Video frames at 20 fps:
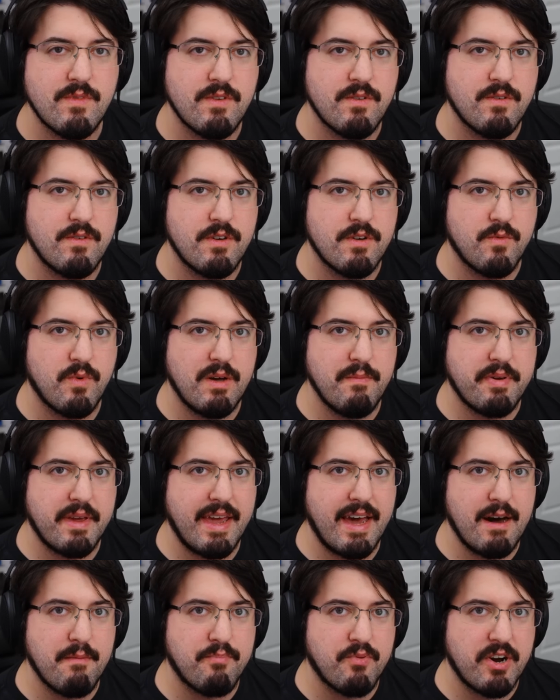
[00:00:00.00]
You're wimping
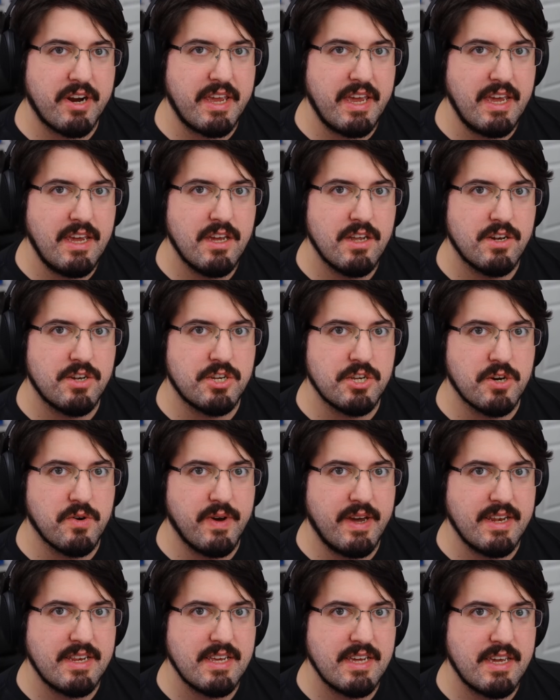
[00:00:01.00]
out, Bricky. Do
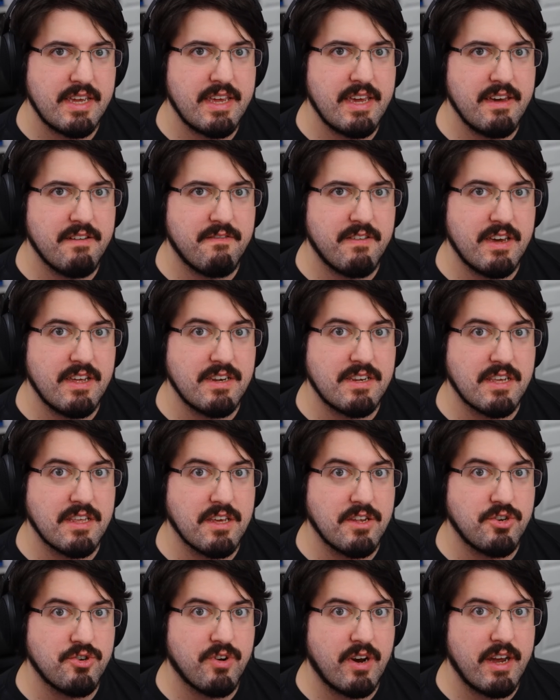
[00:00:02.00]
it. Give in to
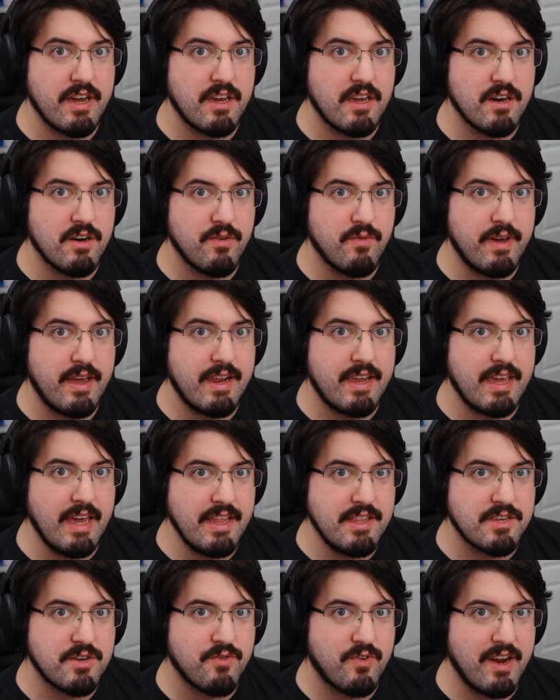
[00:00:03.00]
the Drago. It
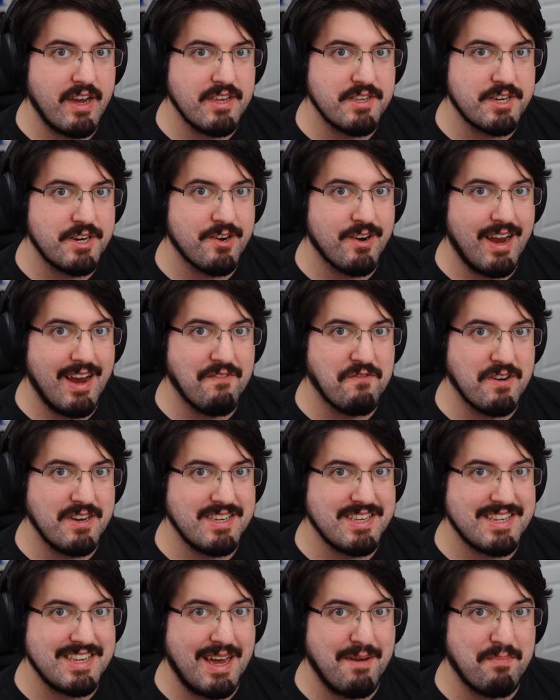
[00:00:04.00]
gets crazier every
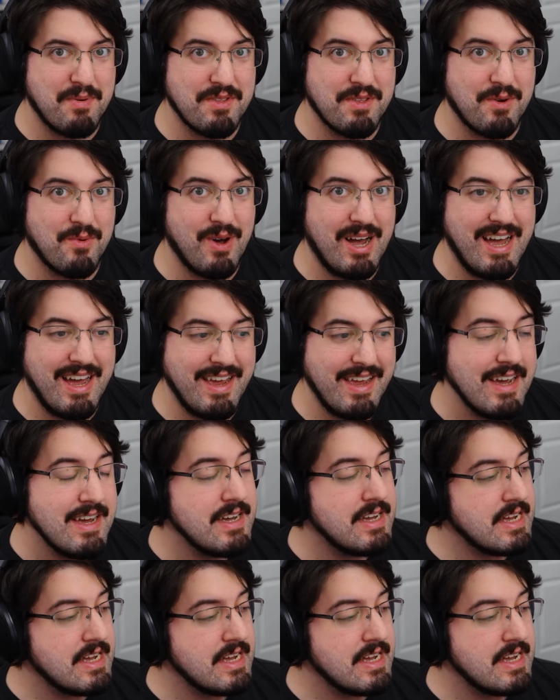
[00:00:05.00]
step of the way.